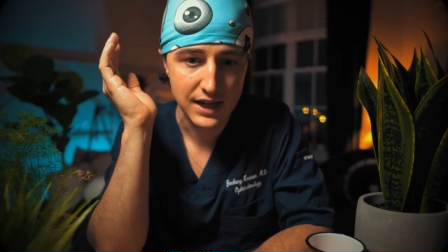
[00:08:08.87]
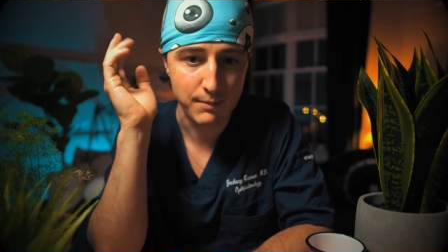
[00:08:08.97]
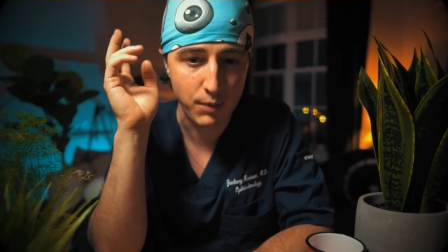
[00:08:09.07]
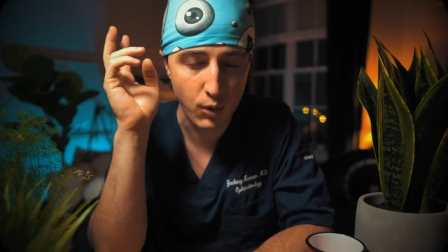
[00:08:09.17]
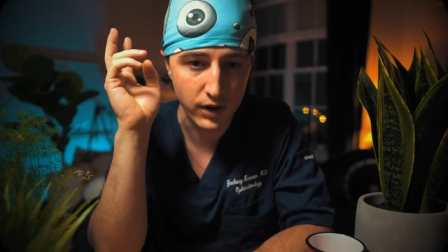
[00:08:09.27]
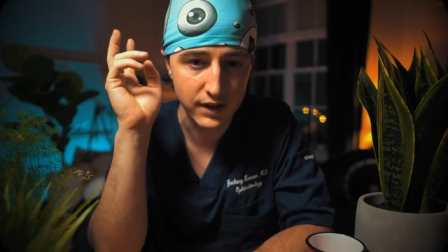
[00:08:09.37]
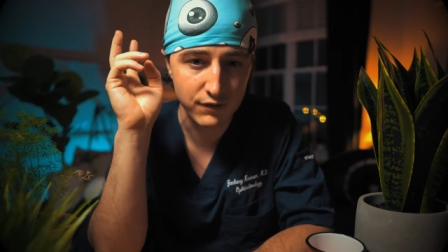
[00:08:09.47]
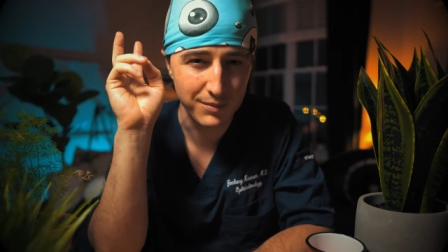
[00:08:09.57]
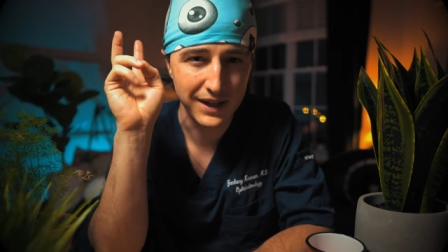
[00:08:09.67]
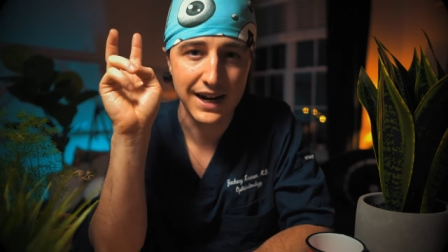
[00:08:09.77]
important
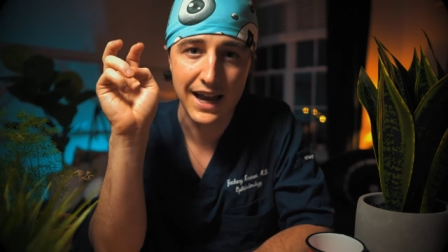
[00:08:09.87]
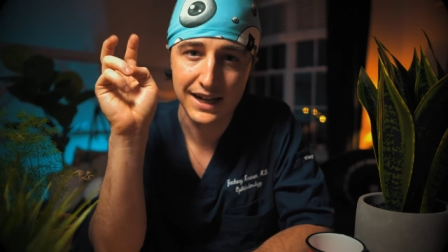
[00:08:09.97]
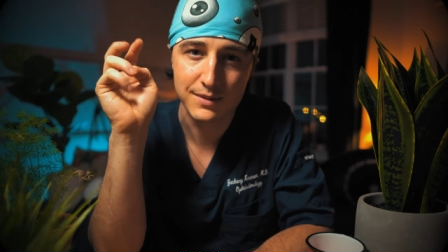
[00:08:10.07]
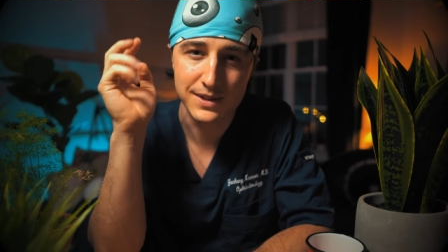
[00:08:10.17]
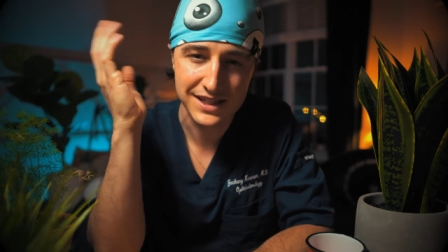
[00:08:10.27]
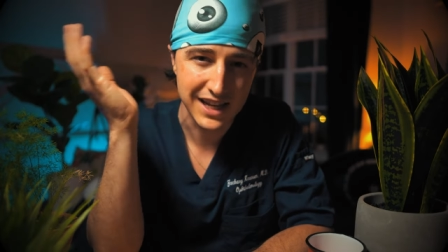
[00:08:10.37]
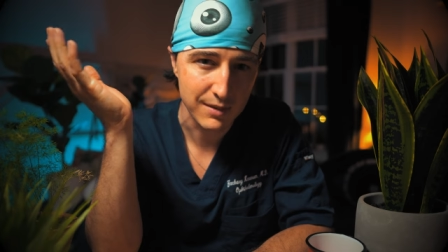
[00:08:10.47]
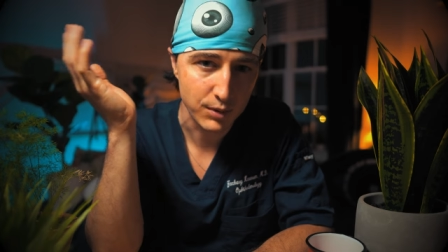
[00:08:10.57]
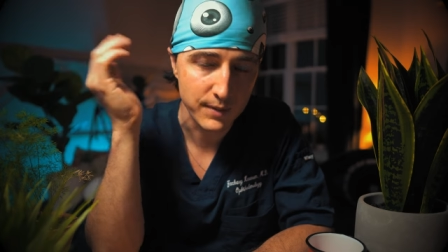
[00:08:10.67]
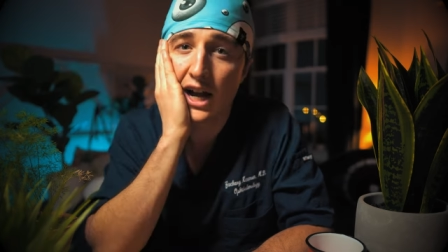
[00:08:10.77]
from like an academic standpoint.